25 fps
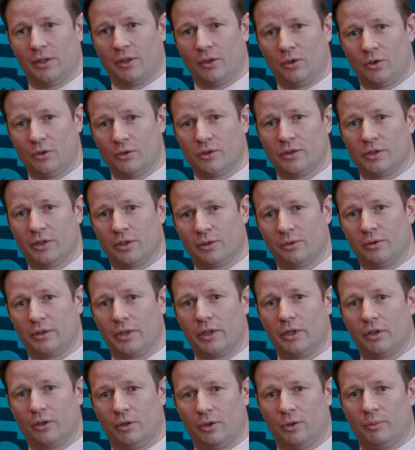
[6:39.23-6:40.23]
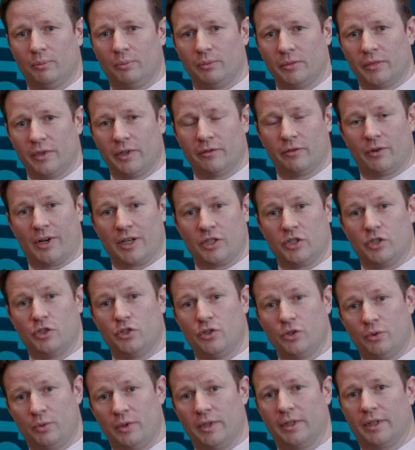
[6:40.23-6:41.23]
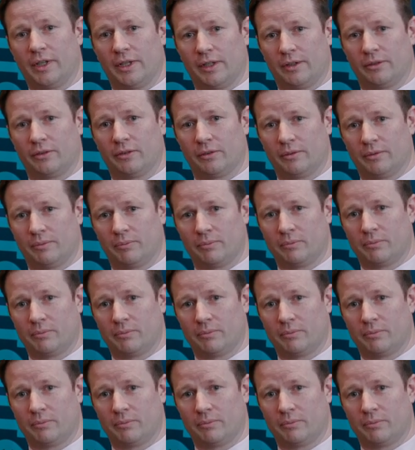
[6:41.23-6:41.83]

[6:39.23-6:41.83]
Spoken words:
good can only come if you're actually doing things,